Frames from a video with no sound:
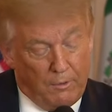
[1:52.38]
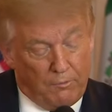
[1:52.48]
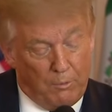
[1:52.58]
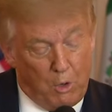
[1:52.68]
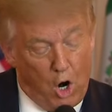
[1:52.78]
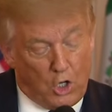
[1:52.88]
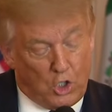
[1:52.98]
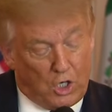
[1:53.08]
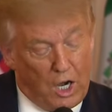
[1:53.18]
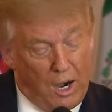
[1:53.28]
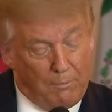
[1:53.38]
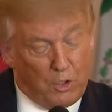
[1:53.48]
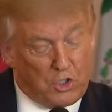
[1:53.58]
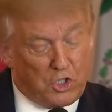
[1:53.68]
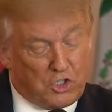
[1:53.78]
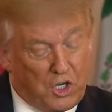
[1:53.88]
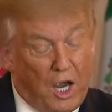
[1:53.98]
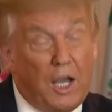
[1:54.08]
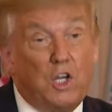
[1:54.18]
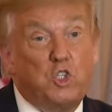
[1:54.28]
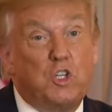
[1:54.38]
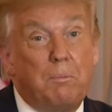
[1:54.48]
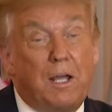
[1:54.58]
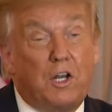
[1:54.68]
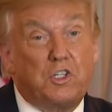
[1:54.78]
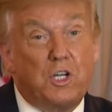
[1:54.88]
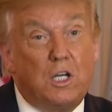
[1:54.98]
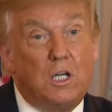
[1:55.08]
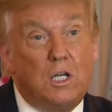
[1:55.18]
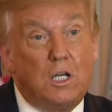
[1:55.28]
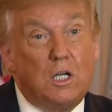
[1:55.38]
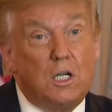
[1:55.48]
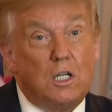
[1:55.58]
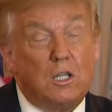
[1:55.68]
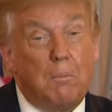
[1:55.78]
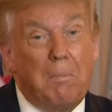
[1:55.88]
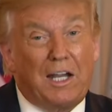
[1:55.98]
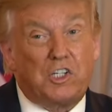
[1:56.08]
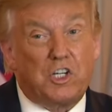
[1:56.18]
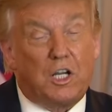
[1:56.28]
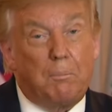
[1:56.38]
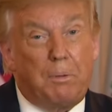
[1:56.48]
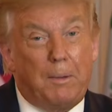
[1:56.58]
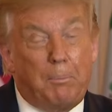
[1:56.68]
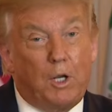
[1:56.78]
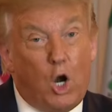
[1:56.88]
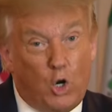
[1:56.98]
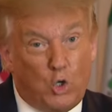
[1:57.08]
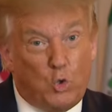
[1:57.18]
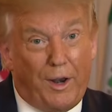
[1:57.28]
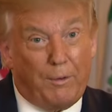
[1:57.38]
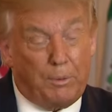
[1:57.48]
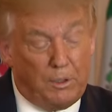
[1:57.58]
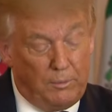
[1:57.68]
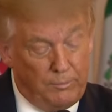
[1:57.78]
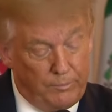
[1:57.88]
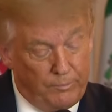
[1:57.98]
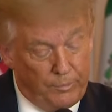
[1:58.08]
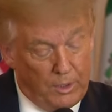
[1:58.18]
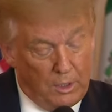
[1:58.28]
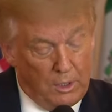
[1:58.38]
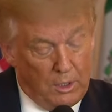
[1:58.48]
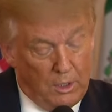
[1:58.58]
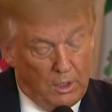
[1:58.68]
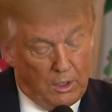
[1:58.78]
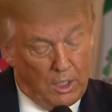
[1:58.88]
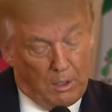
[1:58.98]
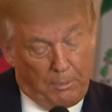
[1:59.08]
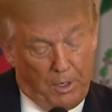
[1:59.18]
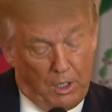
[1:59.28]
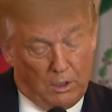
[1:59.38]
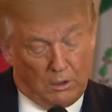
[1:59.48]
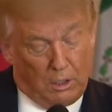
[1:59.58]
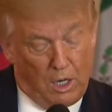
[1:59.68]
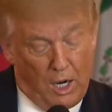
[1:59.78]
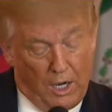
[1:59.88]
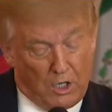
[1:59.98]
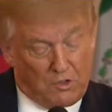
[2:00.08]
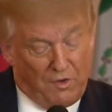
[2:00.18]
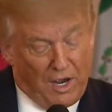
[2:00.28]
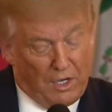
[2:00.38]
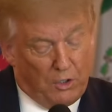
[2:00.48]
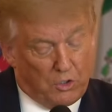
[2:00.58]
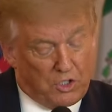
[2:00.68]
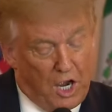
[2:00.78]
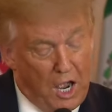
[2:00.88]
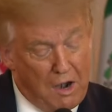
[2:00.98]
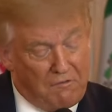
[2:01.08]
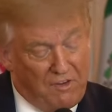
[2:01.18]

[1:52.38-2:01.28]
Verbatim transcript: From art to commerce to science to medicine, the Mexican people are incredible. They upheld our highest values God,